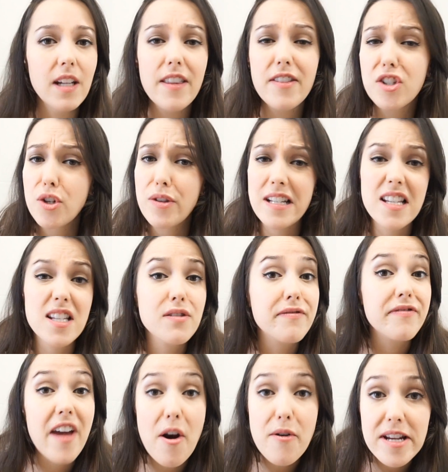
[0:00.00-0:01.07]
So this is
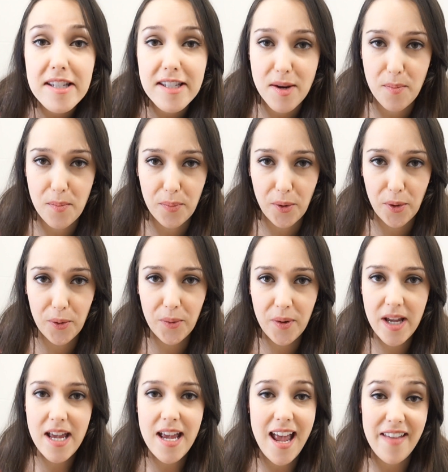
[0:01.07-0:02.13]
very
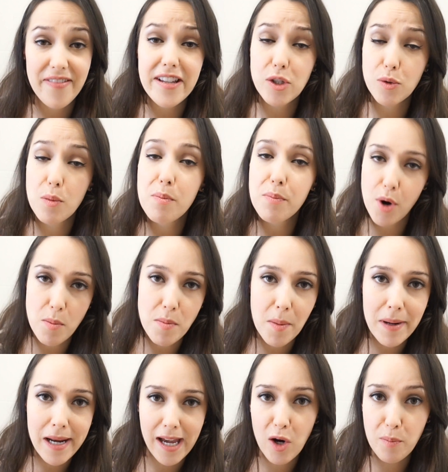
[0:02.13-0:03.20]
simple, and this will
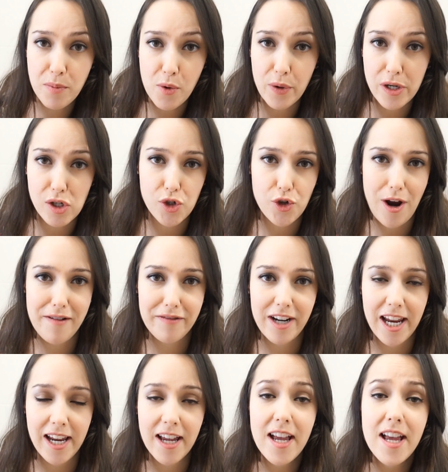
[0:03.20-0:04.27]
probably help you when you're
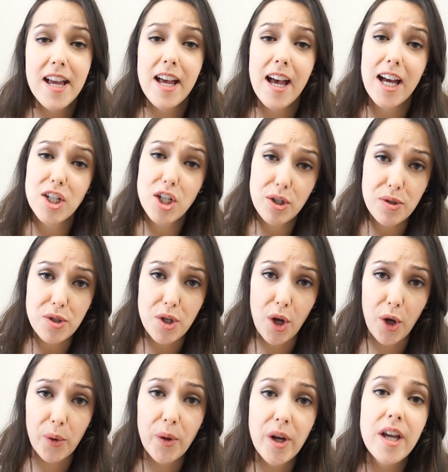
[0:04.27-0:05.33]
traveling. And
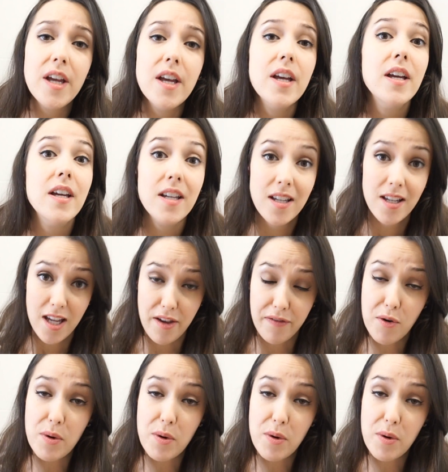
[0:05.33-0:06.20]
also, if